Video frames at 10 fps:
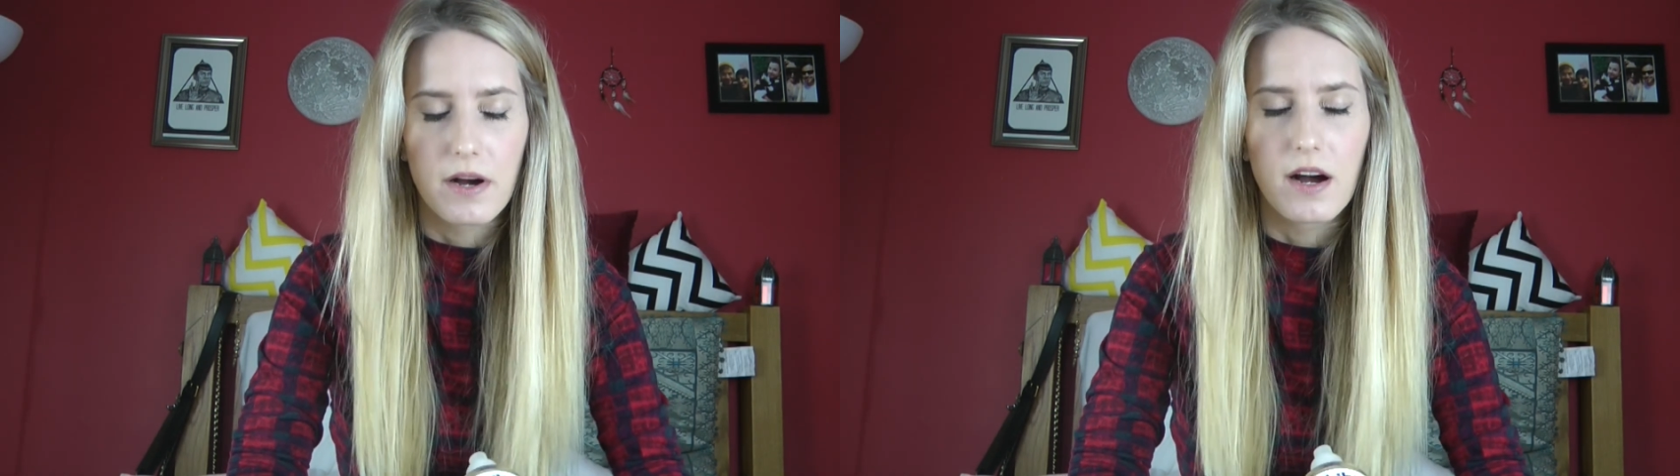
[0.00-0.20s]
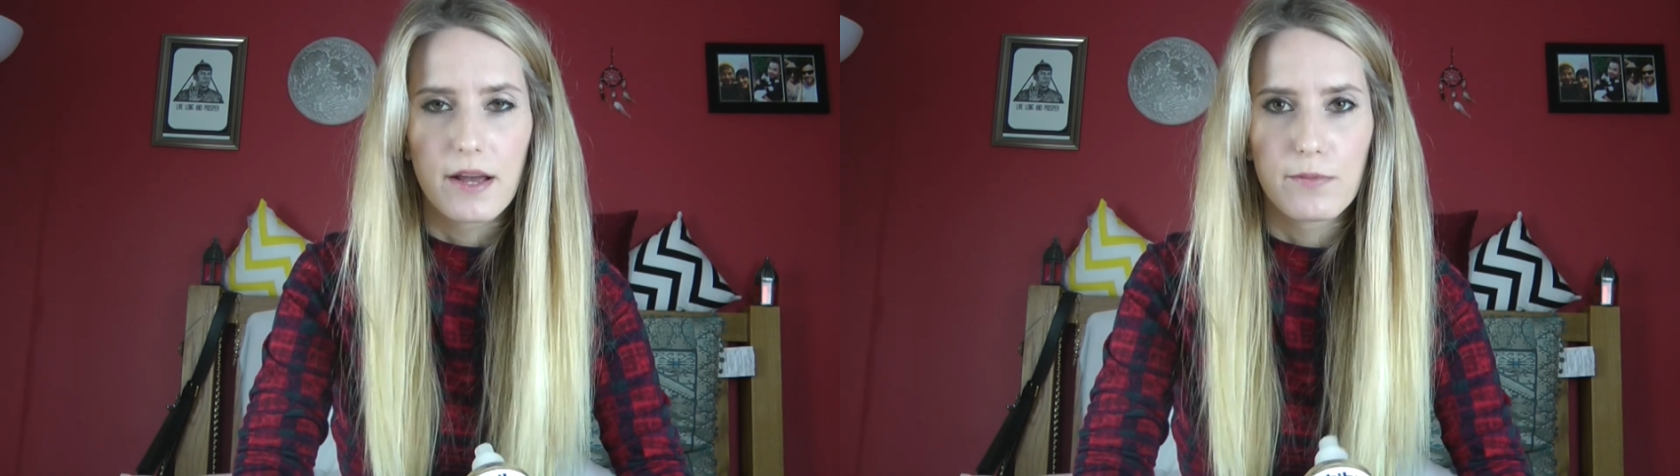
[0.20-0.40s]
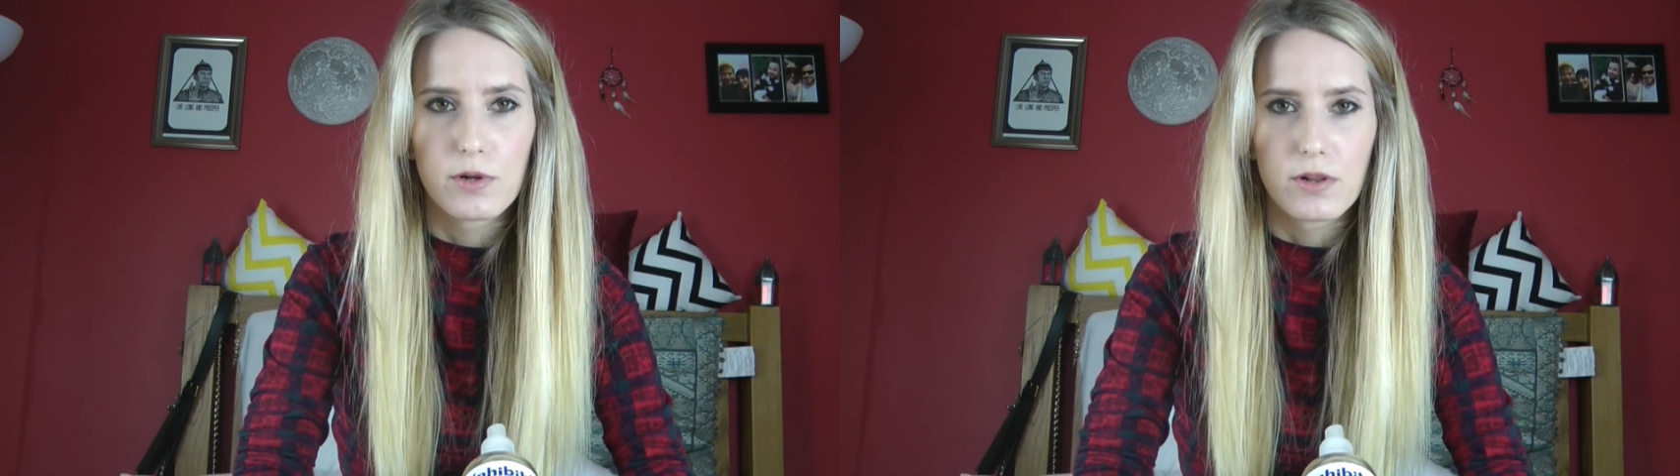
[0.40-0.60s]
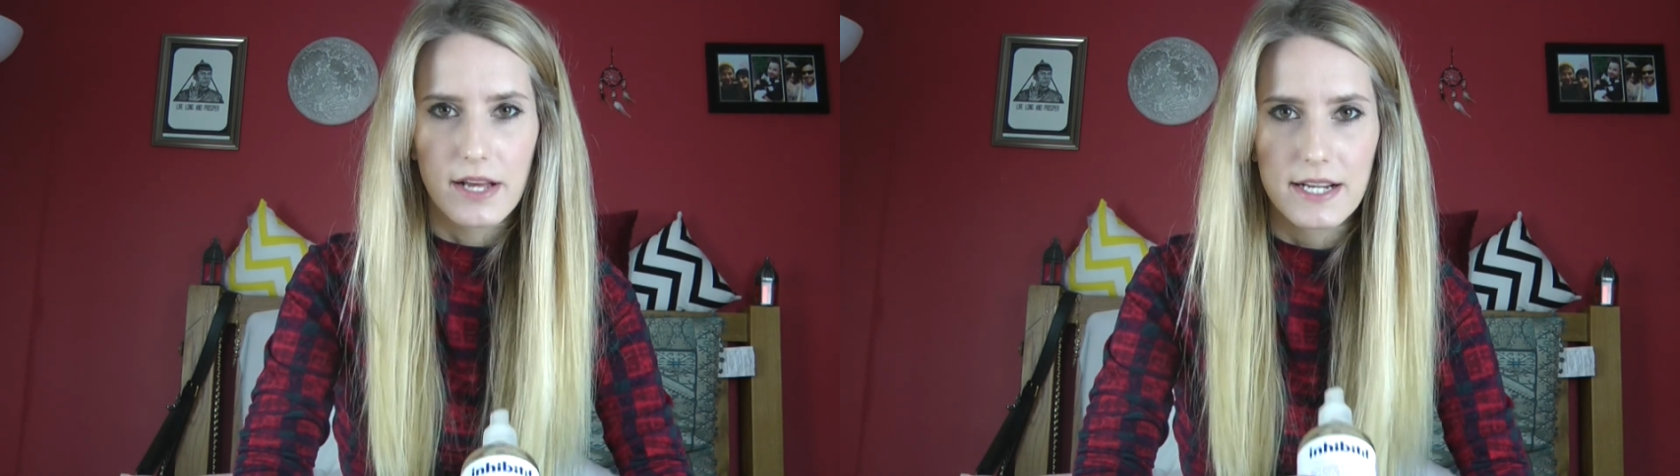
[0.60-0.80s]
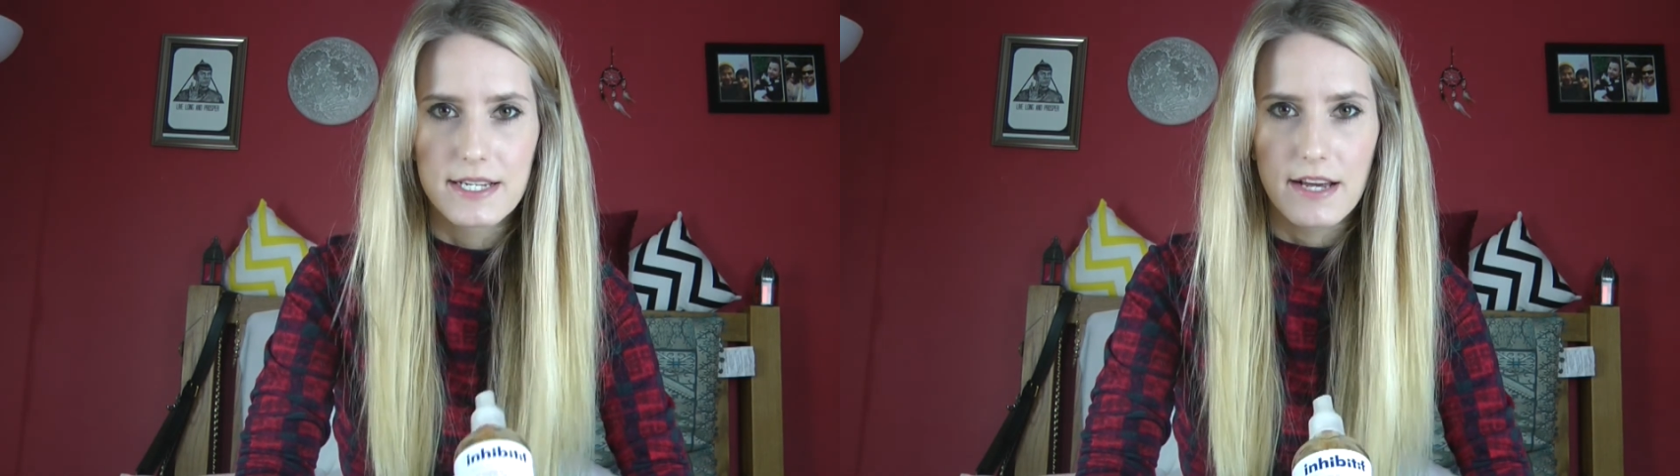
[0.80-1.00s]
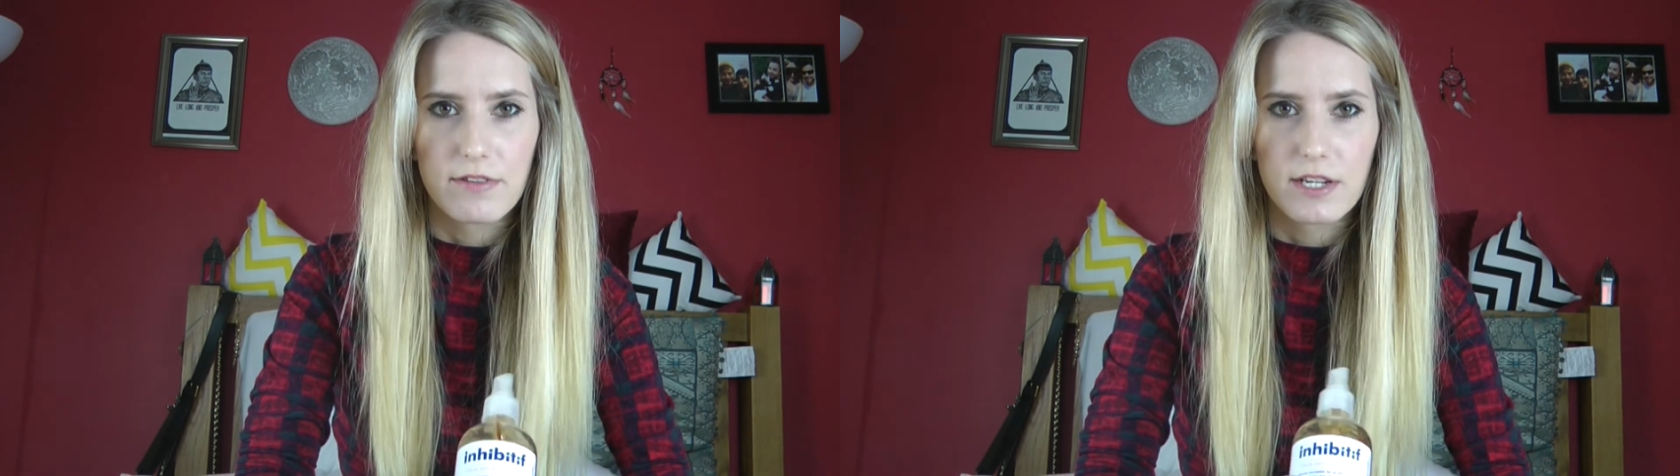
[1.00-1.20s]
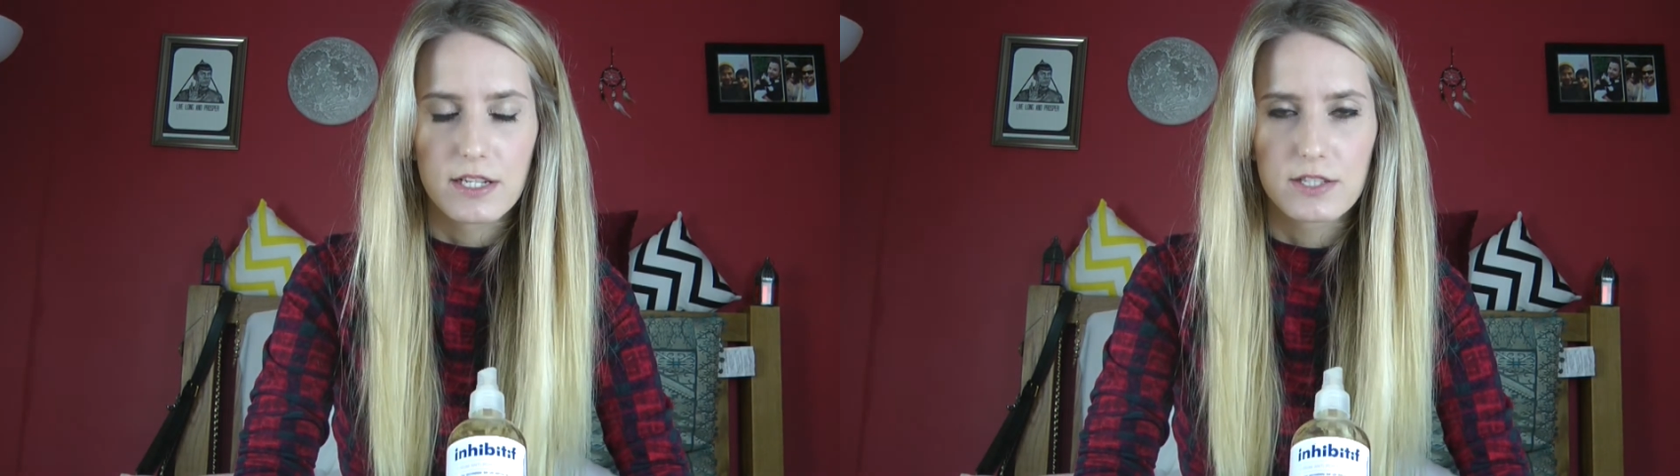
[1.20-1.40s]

but I will endeavour